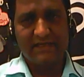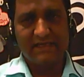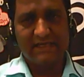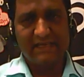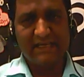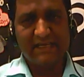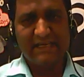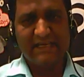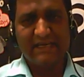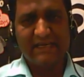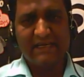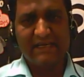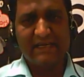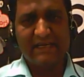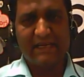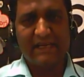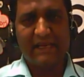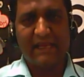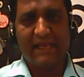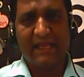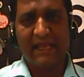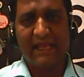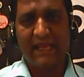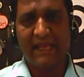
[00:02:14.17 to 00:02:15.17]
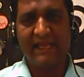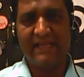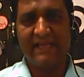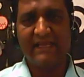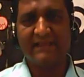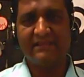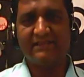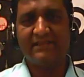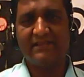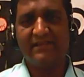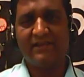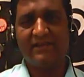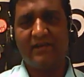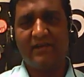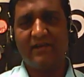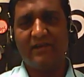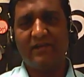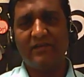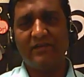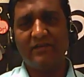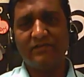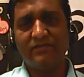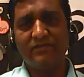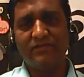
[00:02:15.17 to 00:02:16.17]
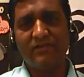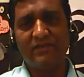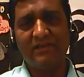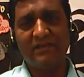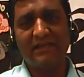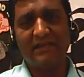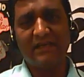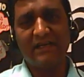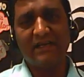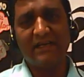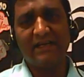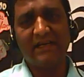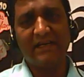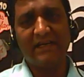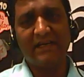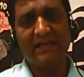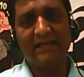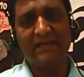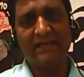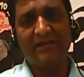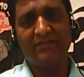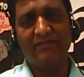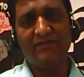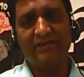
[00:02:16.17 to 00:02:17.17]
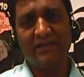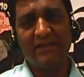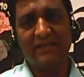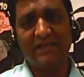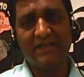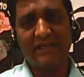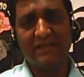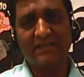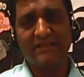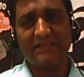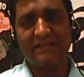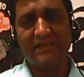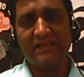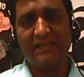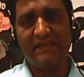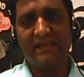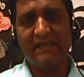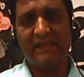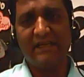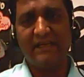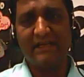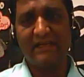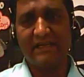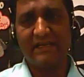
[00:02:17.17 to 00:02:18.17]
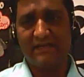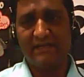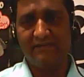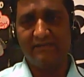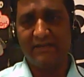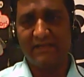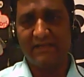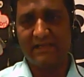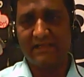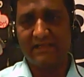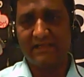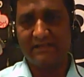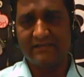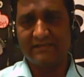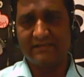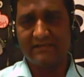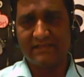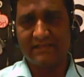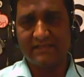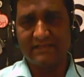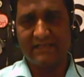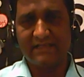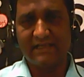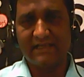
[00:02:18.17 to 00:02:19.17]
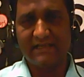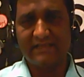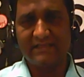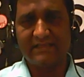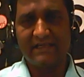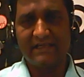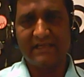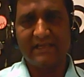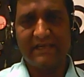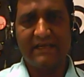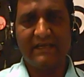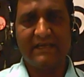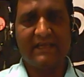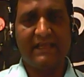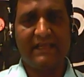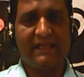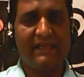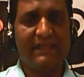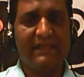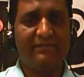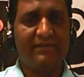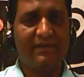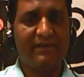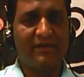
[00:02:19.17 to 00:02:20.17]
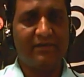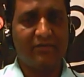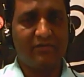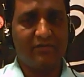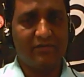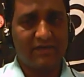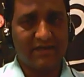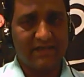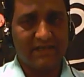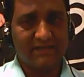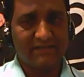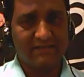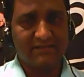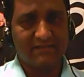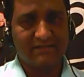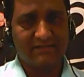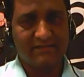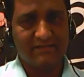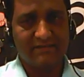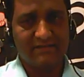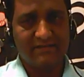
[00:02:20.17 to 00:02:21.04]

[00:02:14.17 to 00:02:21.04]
It has also resulted to reduction in trade barriers such as tariff and quotas